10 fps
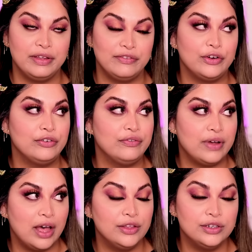if her
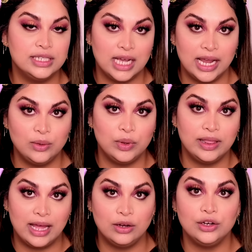father died
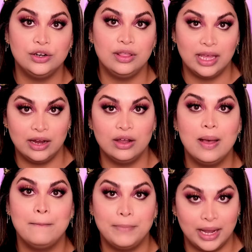without her
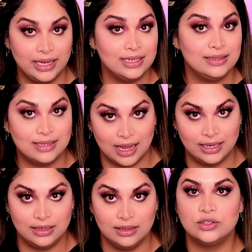there by his side.